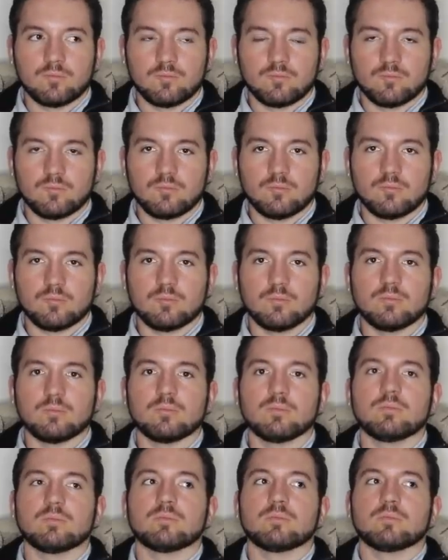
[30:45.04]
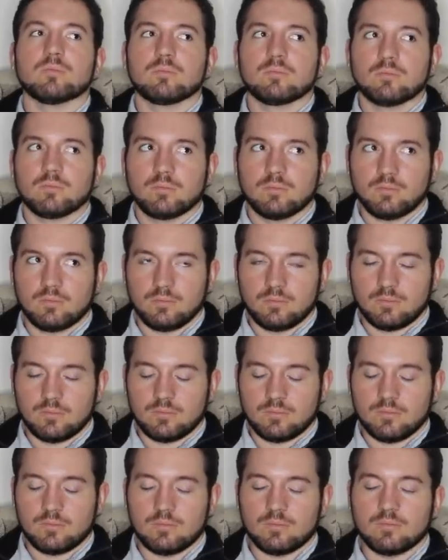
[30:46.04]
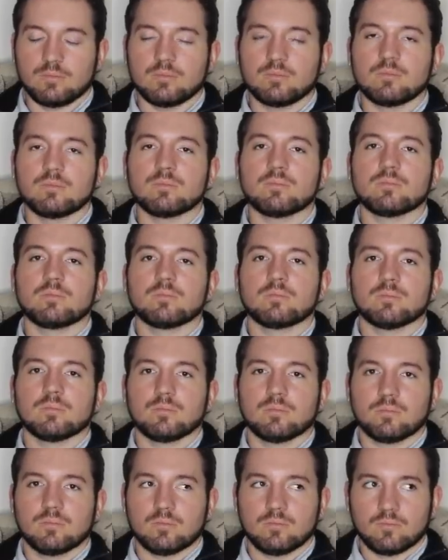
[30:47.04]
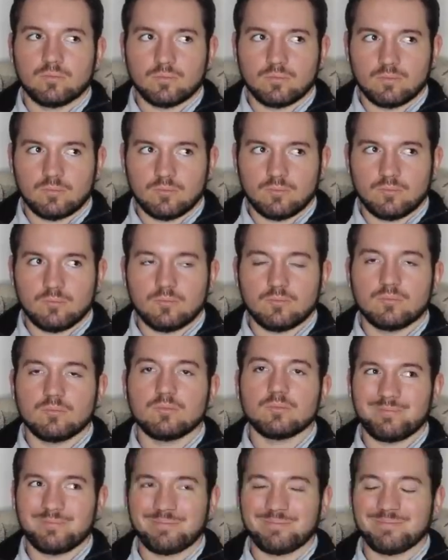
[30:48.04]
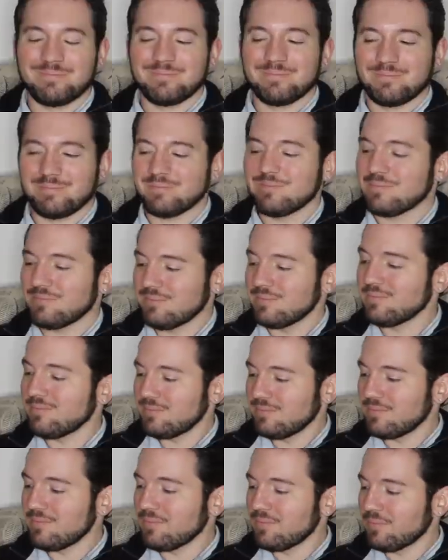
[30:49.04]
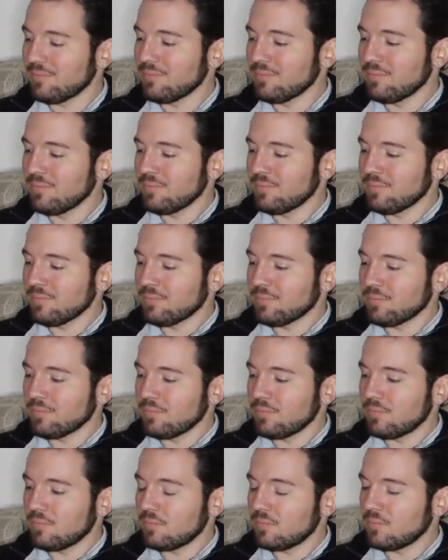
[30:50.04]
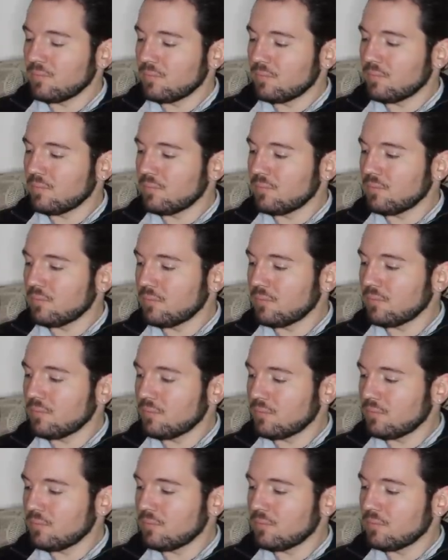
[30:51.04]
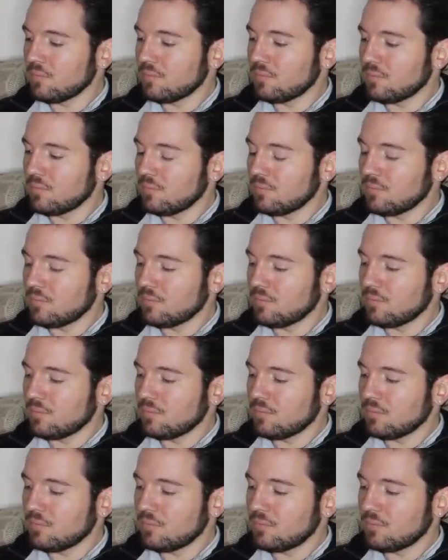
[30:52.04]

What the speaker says: (silent)